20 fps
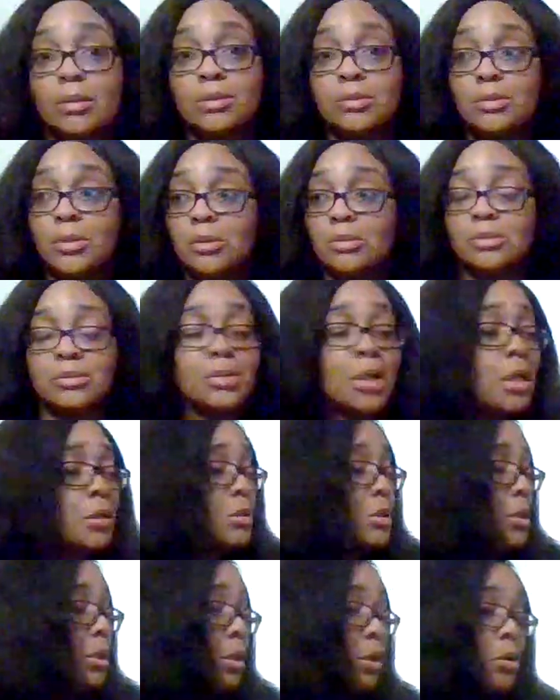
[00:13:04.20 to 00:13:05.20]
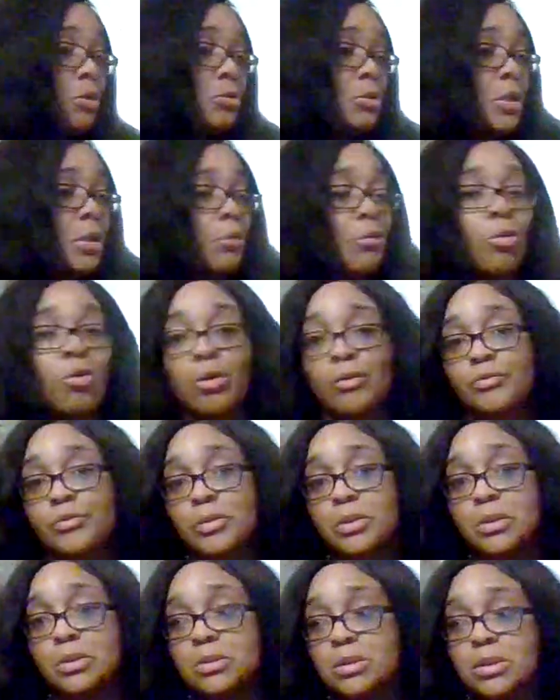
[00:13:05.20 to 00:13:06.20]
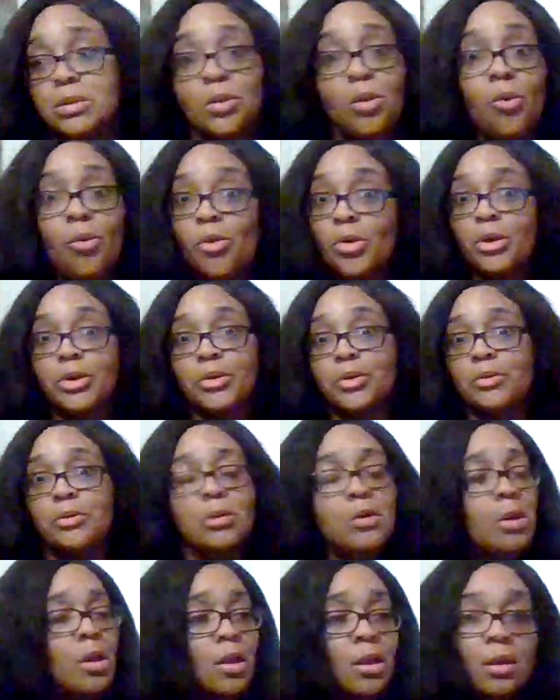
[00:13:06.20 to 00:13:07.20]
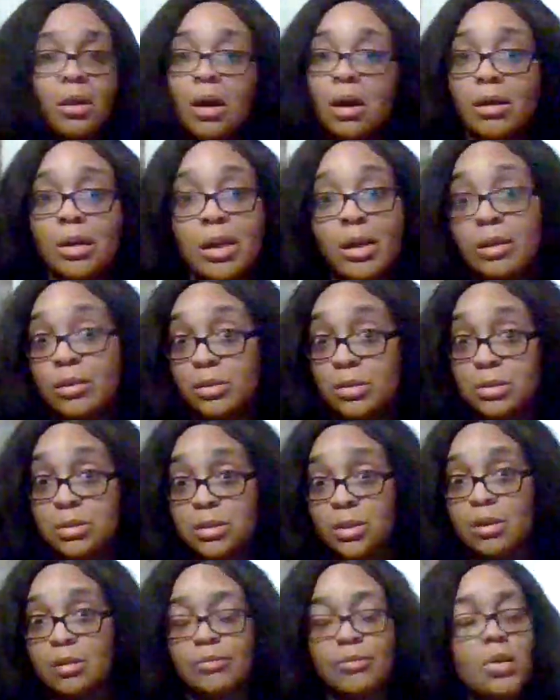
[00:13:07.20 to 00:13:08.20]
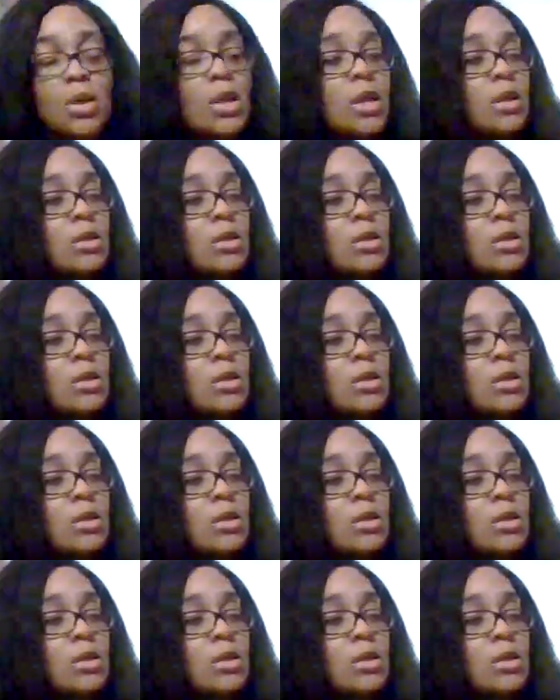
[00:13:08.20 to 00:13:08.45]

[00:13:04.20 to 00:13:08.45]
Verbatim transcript: You know, it's like Neo and then Morpheus and the Oracle and all that other stuff.